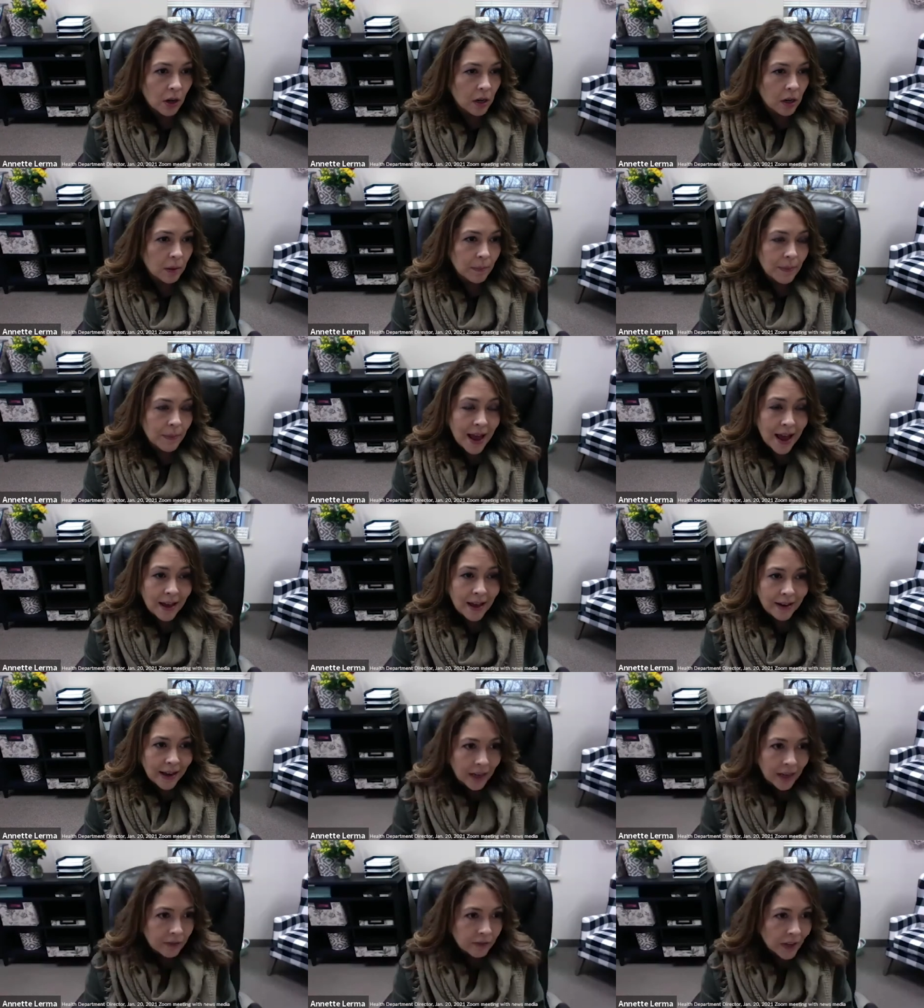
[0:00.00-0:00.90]
um, had
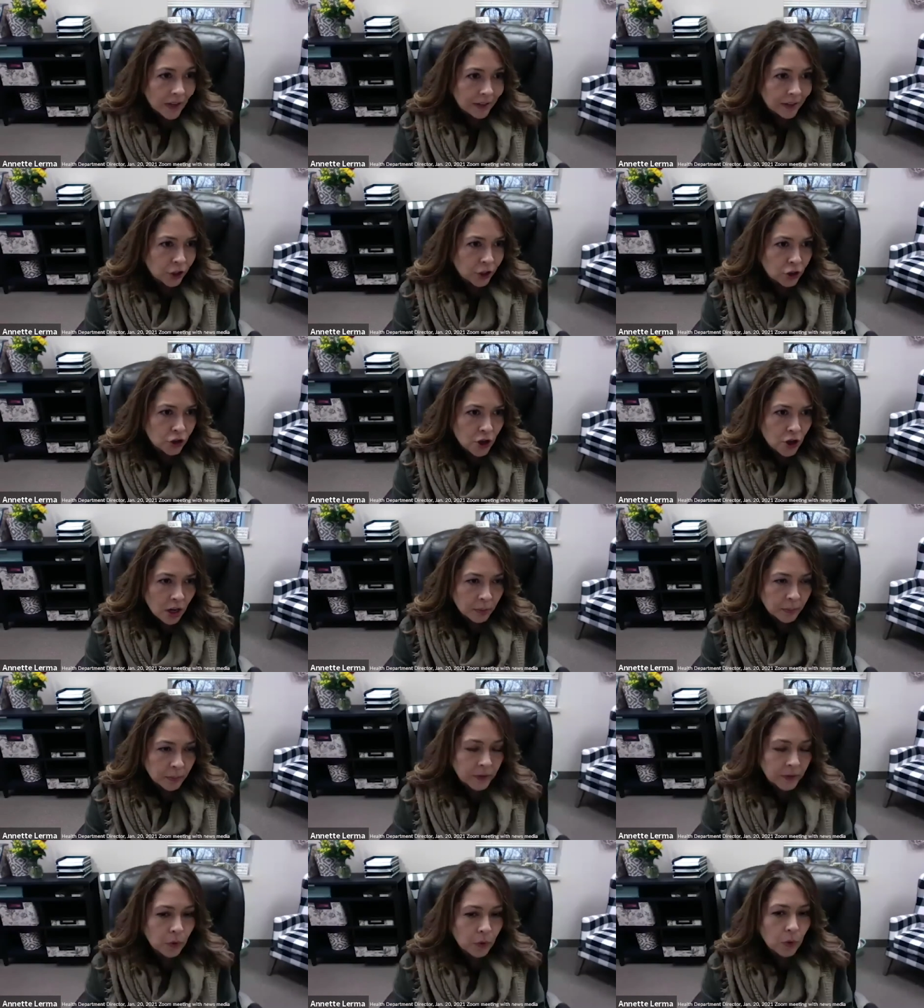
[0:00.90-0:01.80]
anaphylactic shock
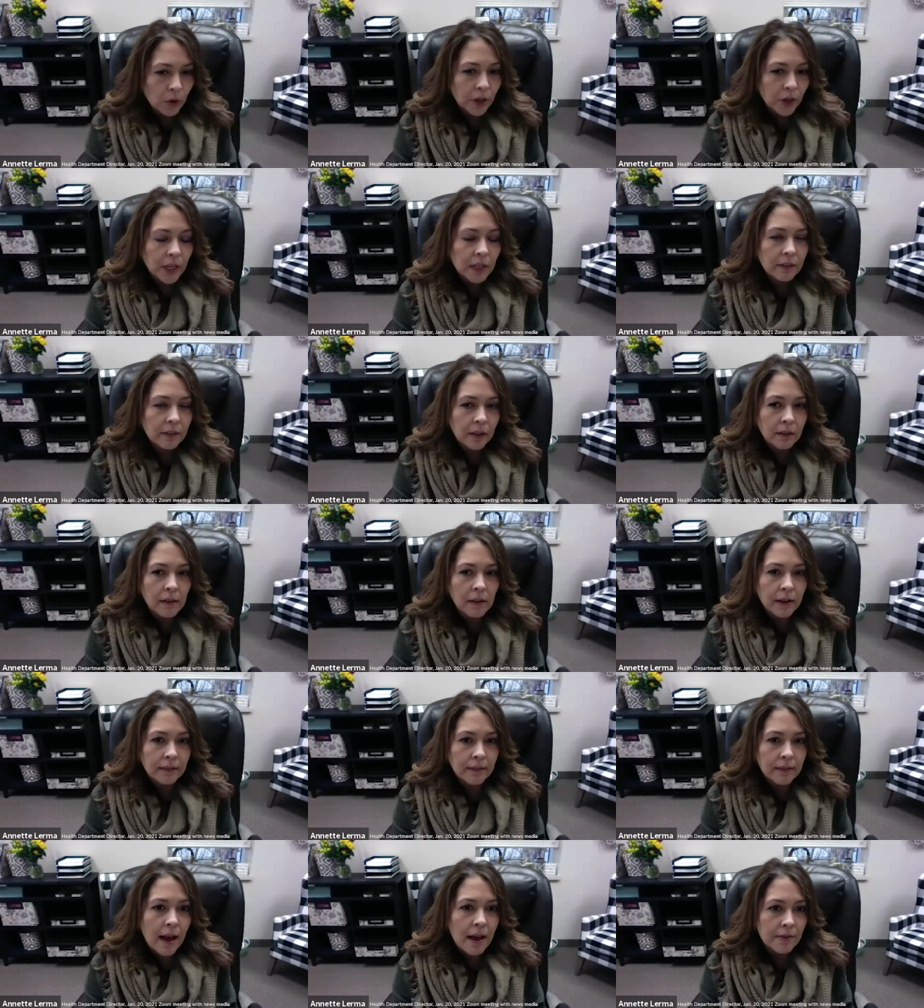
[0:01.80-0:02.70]
before, anything like
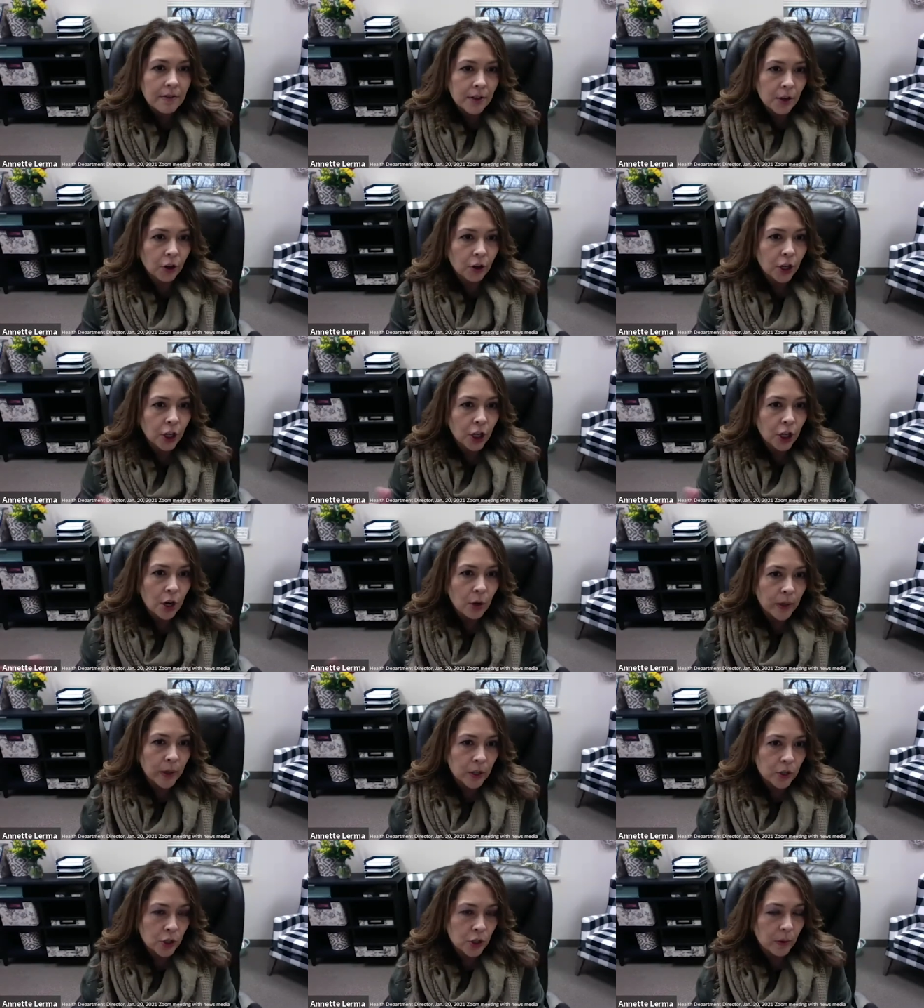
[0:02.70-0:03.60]
that, they're going to go
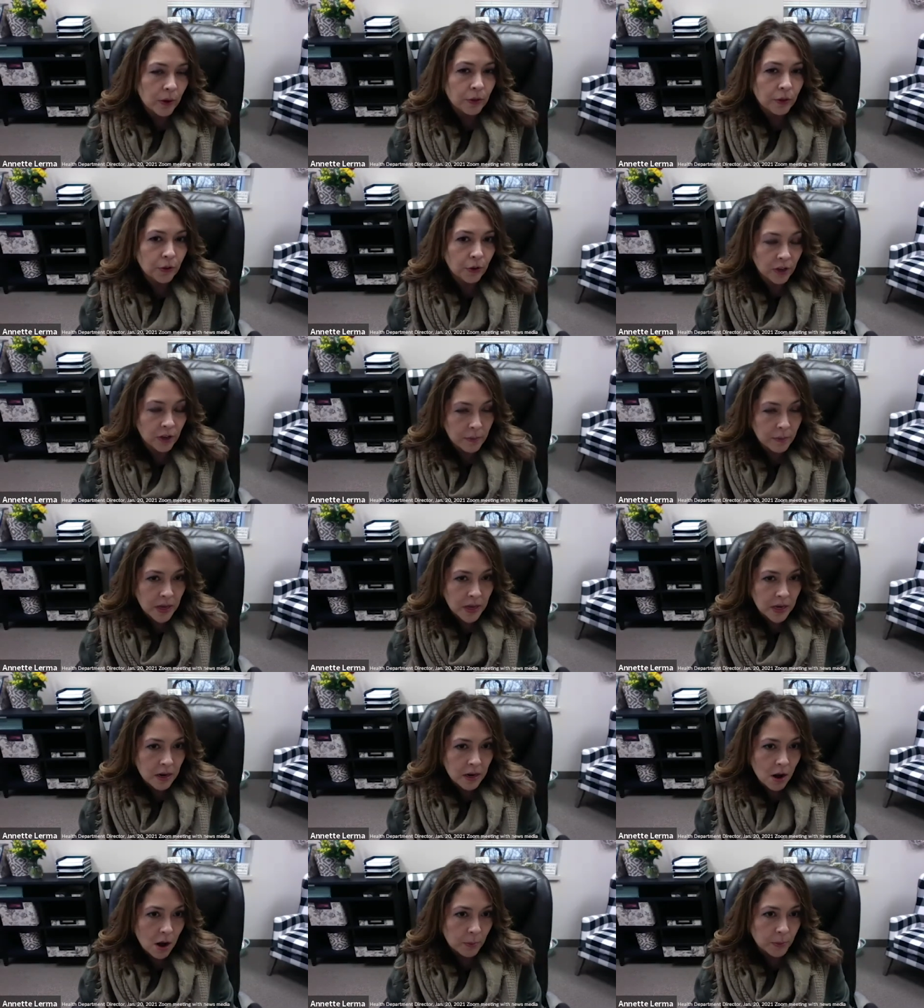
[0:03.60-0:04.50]
into a thirty minute
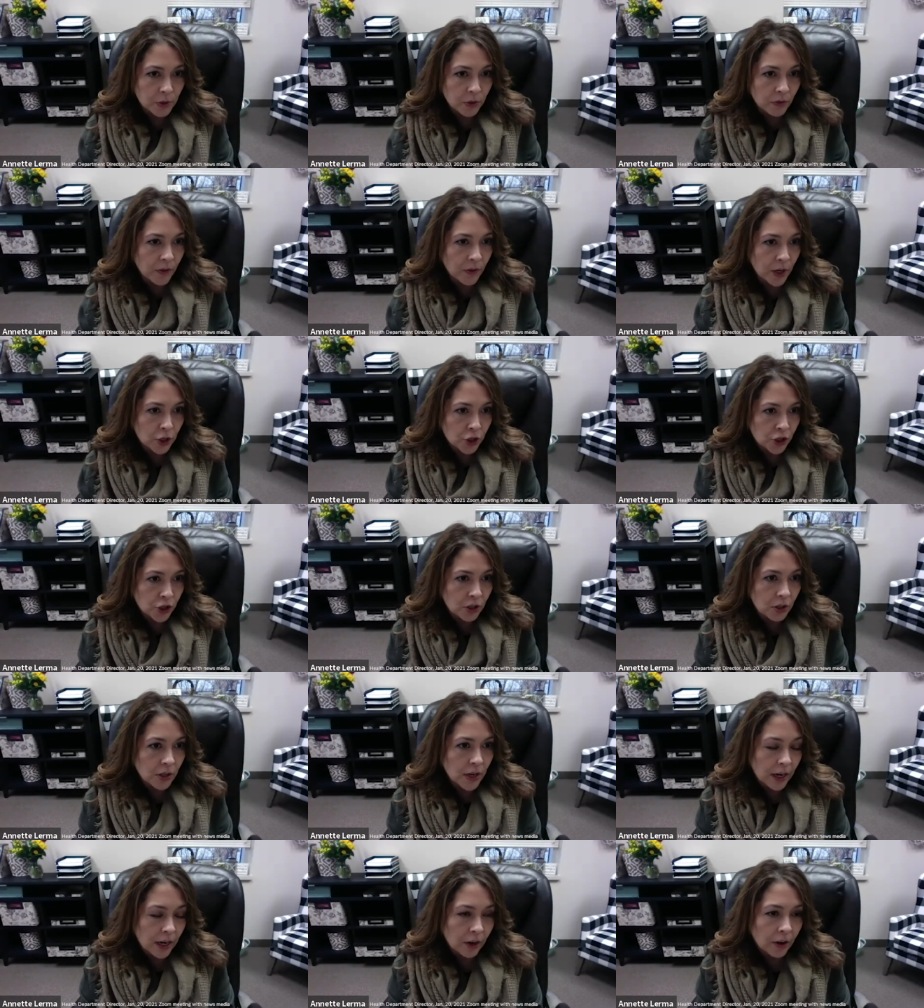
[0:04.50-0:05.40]
observation
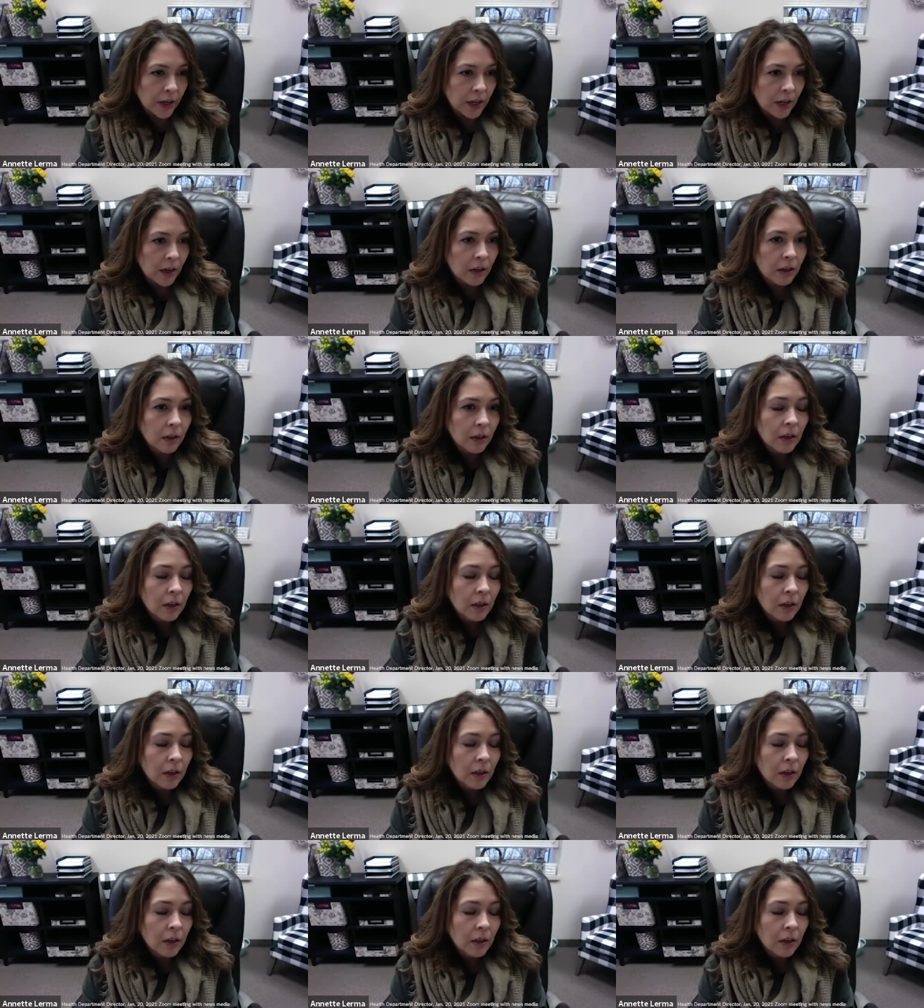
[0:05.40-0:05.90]
area.